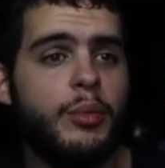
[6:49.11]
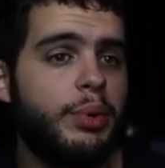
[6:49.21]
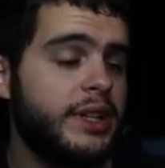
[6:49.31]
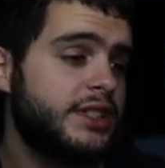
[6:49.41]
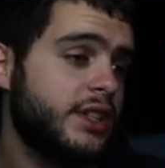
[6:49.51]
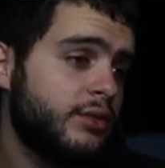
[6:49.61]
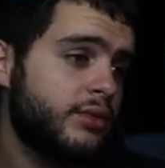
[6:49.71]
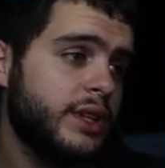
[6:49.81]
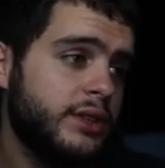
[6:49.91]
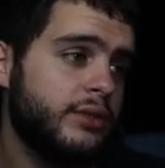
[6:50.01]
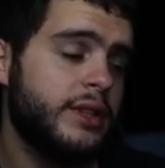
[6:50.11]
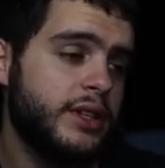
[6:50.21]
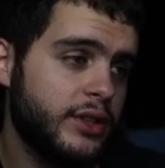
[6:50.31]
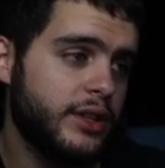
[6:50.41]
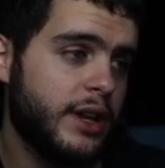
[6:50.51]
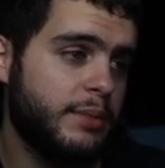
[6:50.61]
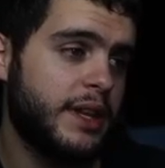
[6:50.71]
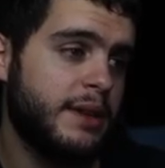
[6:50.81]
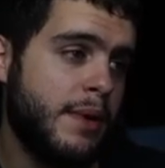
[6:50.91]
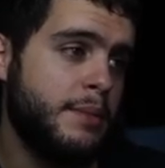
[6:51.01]
But he's still really, really good. I mean,
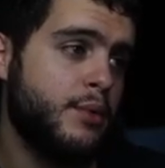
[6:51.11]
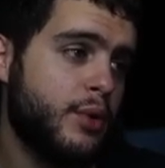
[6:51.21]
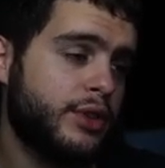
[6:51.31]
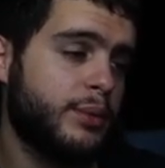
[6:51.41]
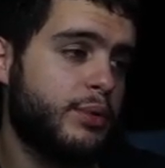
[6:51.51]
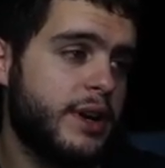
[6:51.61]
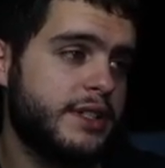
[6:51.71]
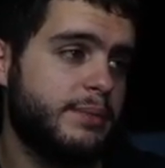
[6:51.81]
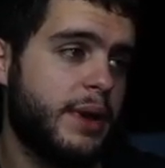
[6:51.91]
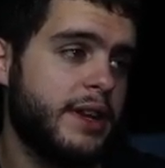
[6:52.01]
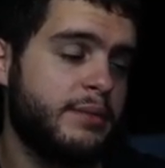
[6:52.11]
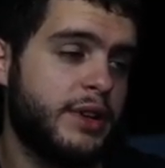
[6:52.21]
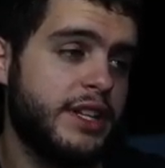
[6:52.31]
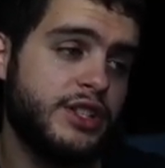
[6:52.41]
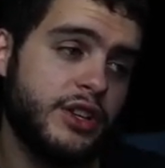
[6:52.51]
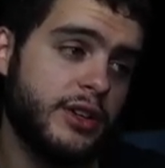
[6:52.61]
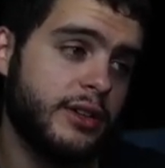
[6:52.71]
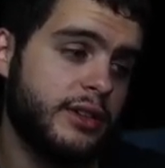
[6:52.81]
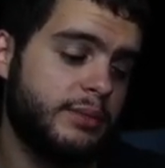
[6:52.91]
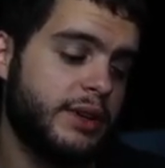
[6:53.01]
he might be worth the price depending, but he's
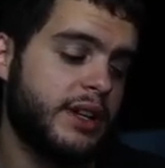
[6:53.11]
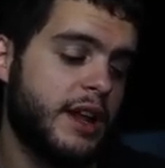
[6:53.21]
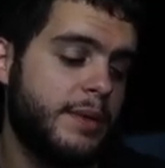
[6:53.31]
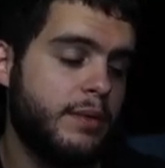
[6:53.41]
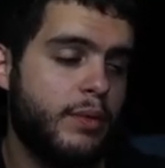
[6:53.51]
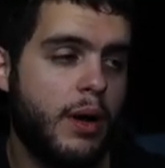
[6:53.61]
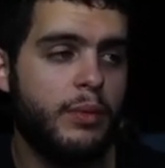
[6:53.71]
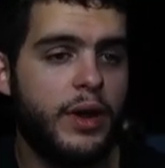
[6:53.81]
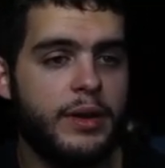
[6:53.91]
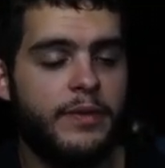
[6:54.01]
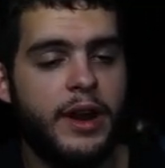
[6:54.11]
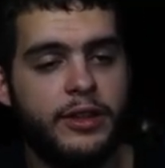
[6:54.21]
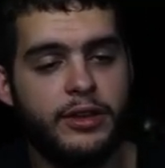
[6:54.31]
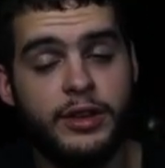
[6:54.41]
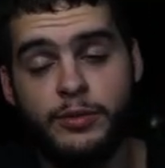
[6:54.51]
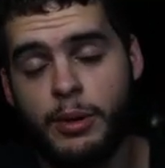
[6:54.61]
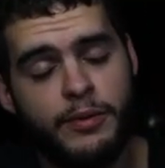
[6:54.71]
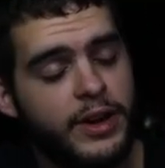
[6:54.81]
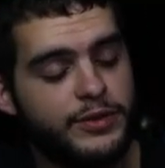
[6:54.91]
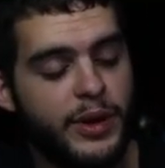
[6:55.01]
good. I mean, a lot of people probably will end up finding that. He'll probably
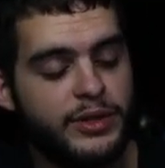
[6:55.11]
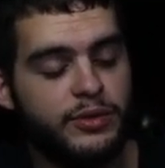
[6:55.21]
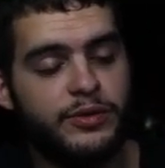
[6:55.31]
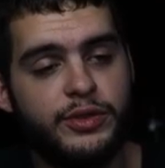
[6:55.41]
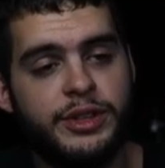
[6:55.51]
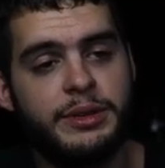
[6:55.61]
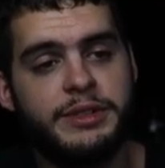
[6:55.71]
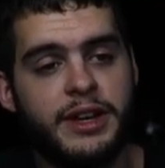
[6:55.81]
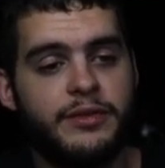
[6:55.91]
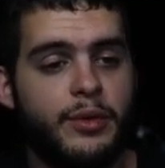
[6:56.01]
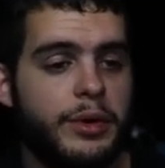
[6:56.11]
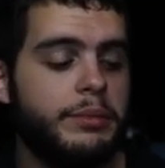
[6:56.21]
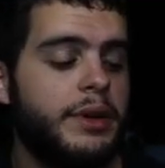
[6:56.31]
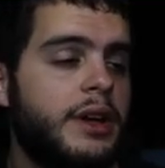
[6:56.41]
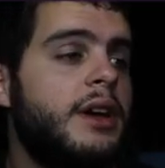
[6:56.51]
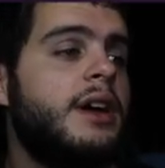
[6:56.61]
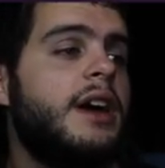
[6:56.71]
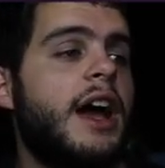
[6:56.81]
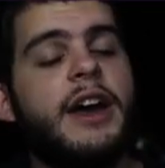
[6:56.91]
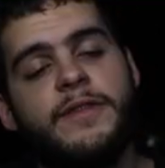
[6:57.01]
find his way into a few teams that can afford him.
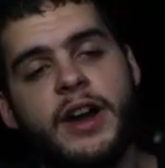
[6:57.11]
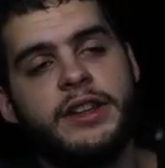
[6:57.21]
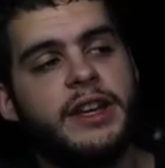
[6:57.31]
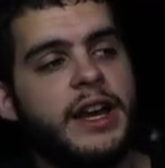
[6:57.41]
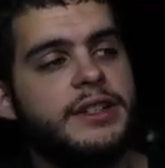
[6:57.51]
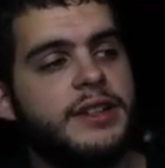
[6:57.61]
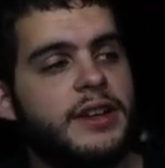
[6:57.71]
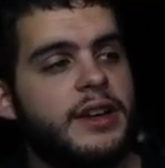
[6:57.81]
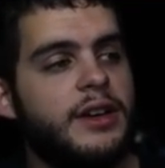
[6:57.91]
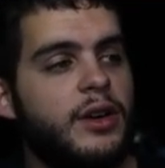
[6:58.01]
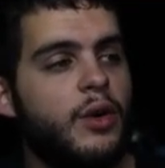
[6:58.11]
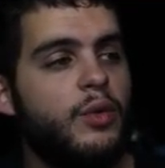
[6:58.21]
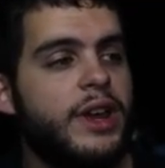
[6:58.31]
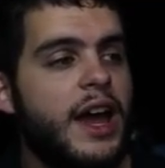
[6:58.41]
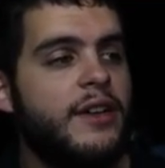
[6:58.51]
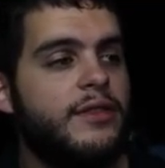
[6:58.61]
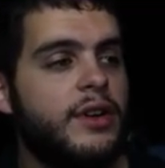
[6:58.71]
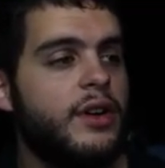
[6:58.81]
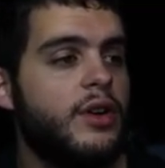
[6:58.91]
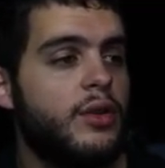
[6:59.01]
And finally, guys, we have
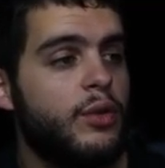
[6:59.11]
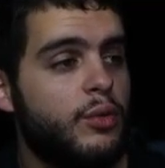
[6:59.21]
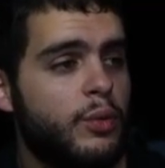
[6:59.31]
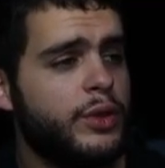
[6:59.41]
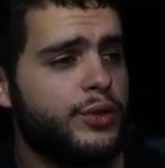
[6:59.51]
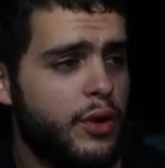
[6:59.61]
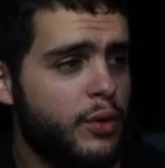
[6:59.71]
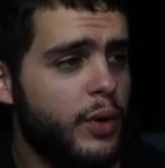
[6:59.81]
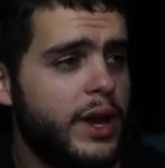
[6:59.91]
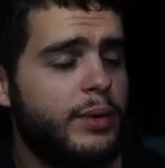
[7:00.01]
went the wrong way.